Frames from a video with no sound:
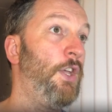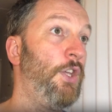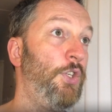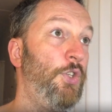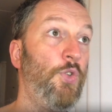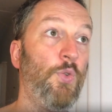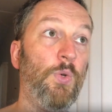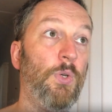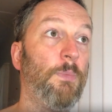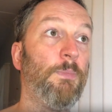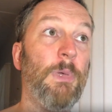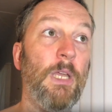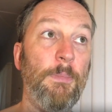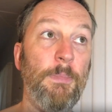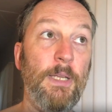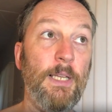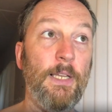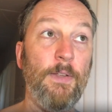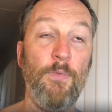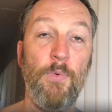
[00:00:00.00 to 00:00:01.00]
You could
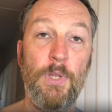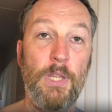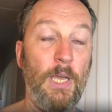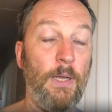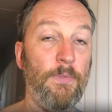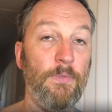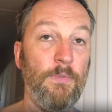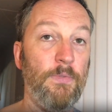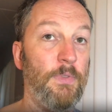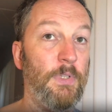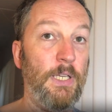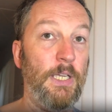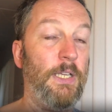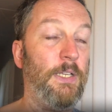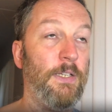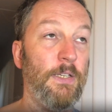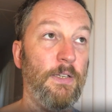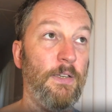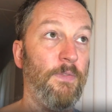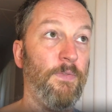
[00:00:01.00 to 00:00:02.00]
maybe live without the
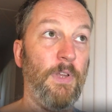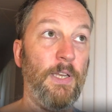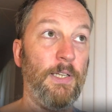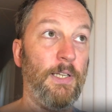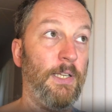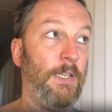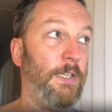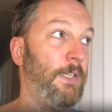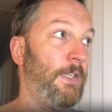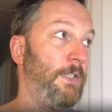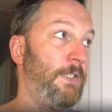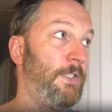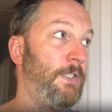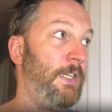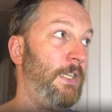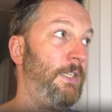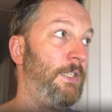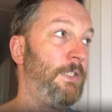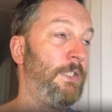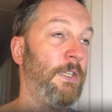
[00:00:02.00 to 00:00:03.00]
heated and ventilated
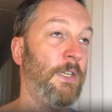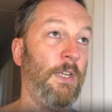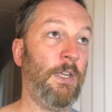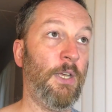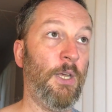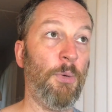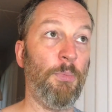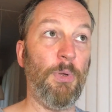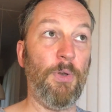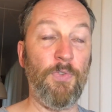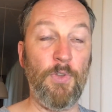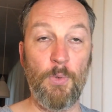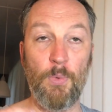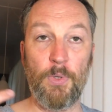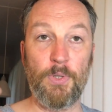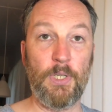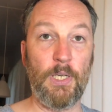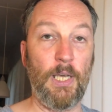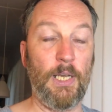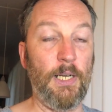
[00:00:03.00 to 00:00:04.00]
seats, but if you
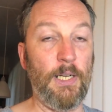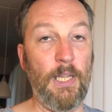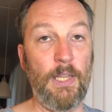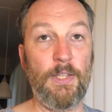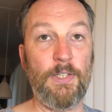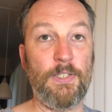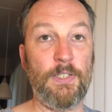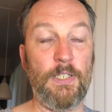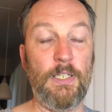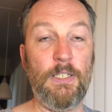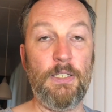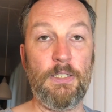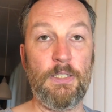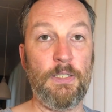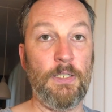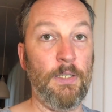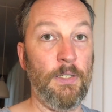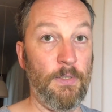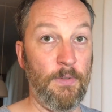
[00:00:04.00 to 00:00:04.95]
want the kind of leather seats,